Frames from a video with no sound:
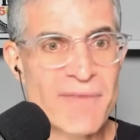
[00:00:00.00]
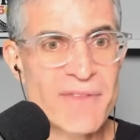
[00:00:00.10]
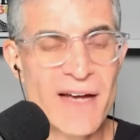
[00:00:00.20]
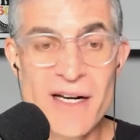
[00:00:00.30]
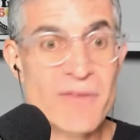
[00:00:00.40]

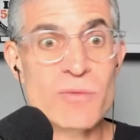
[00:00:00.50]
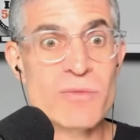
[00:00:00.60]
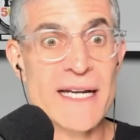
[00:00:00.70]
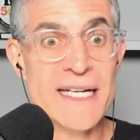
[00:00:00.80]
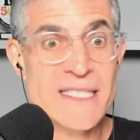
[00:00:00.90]
I've, I've never,
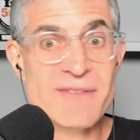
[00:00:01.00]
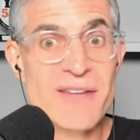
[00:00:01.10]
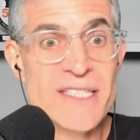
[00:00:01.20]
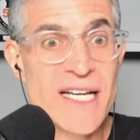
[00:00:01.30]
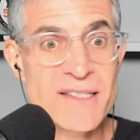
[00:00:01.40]
I guess, I've
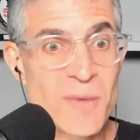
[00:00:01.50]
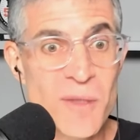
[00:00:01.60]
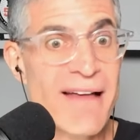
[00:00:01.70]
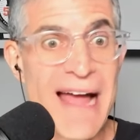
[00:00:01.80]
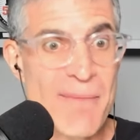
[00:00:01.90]
never tasted a
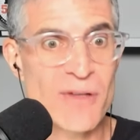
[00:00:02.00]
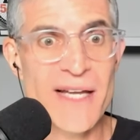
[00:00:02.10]
real apple.